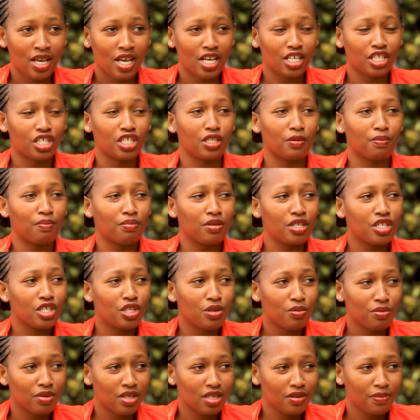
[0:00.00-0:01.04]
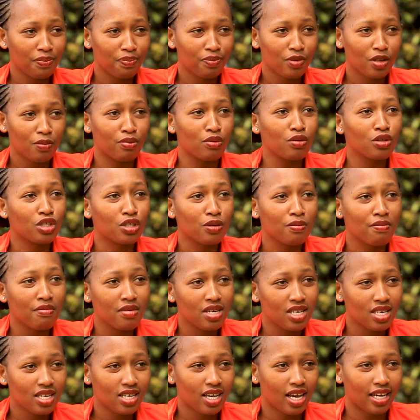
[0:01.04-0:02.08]
And she'd pinch me, push
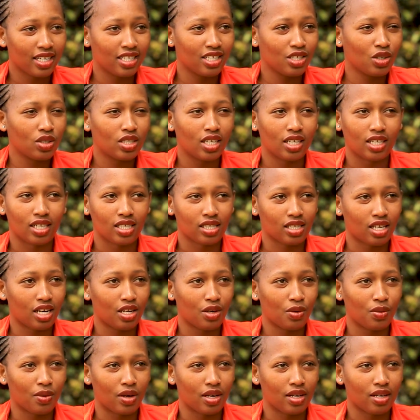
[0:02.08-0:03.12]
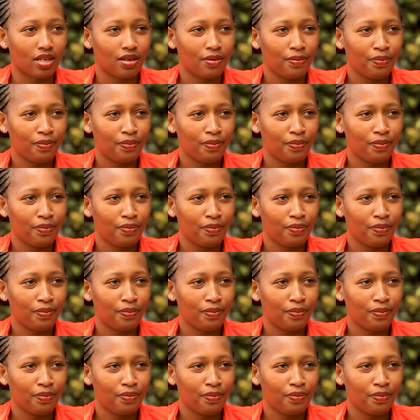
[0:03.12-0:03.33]
me. I did not understand why.